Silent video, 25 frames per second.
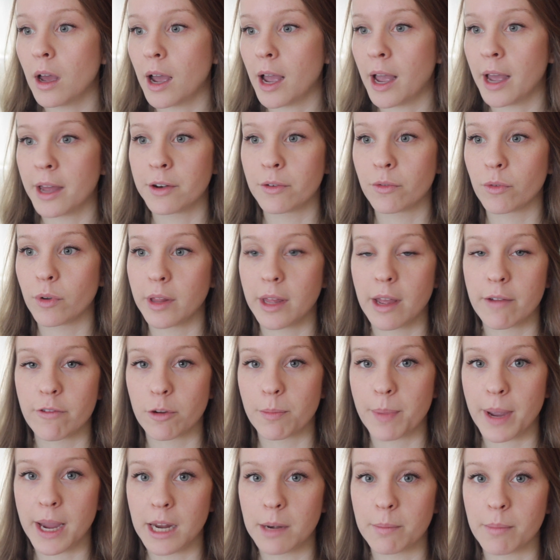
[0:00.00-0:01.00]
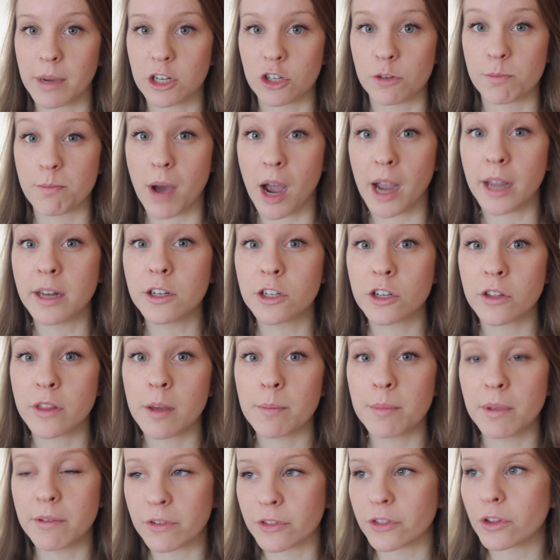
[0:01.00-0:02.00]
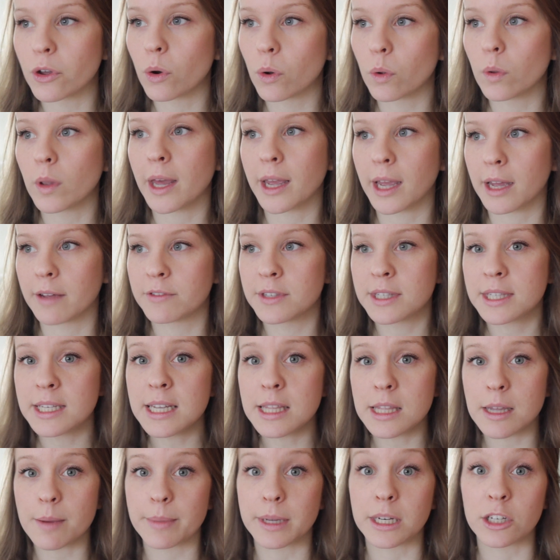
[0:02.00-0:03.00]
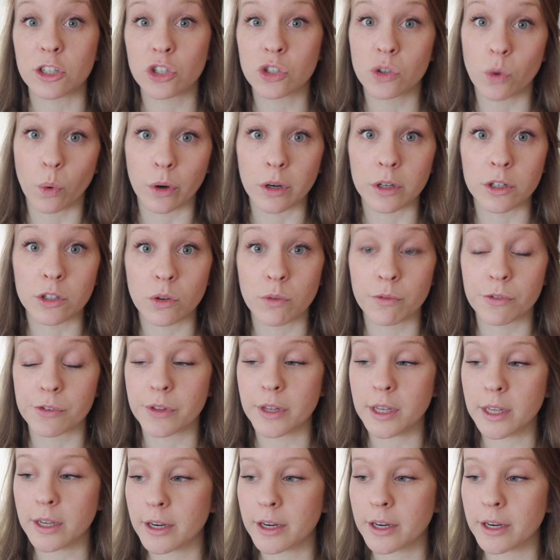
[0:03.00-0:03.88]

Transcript: I hadn't really ever paid much mind to them even though like I've seen them in stores over the